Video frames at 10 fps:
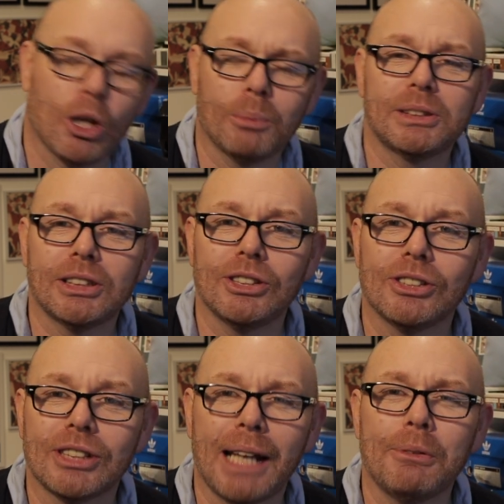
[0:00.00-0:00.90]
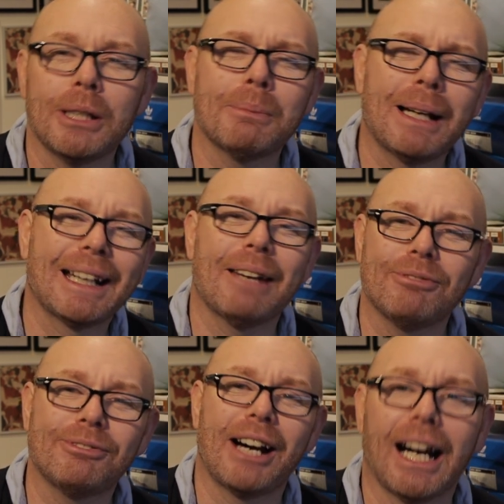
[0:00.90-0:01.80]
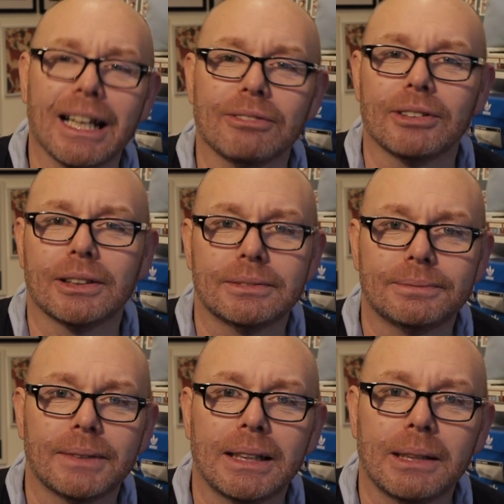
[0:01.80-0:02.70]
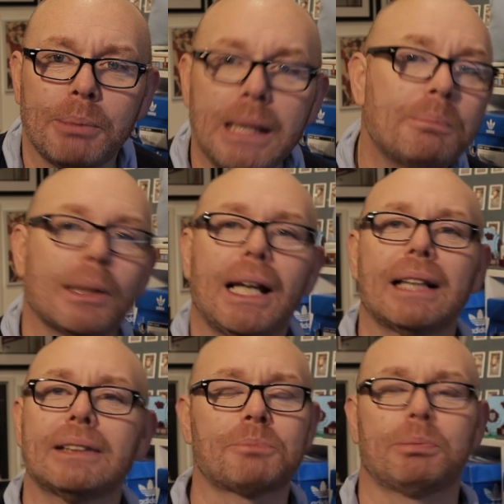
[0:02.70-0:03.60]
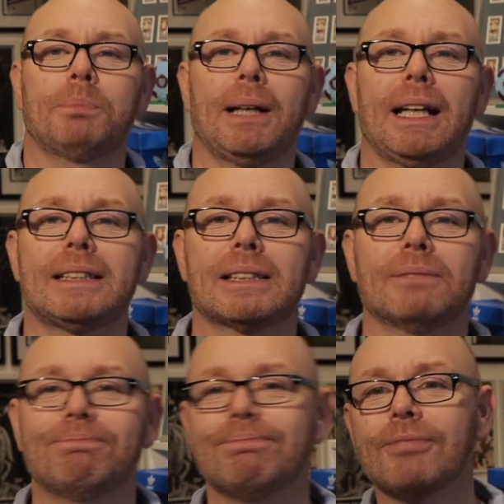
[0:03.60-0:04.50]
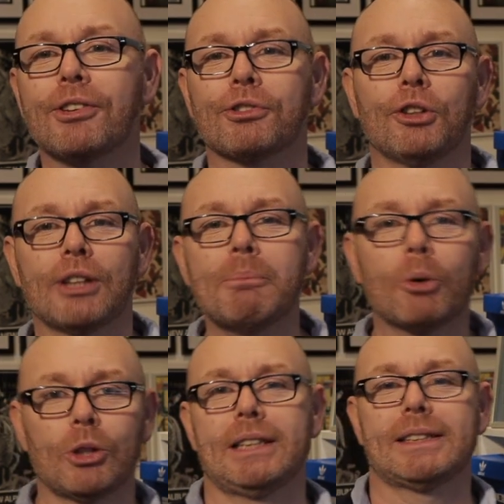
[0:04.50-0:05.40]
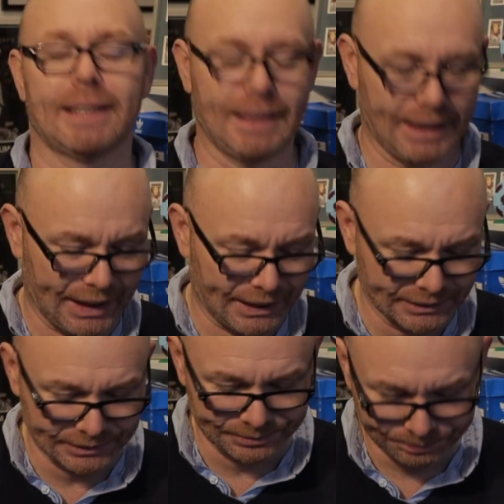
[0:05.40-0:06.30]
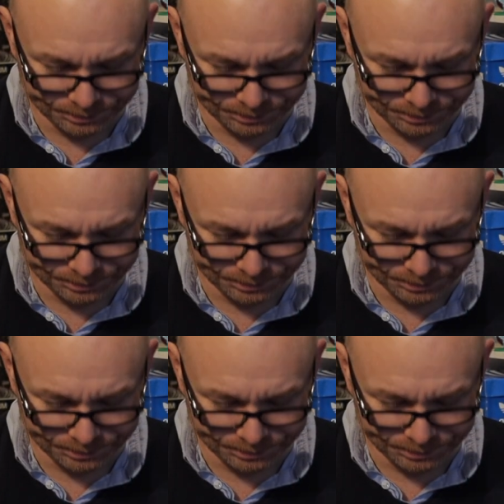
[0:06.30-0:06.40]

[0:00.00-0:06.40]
competitions now, you might get 5. People aren't as prepared to throw their money into their hat. And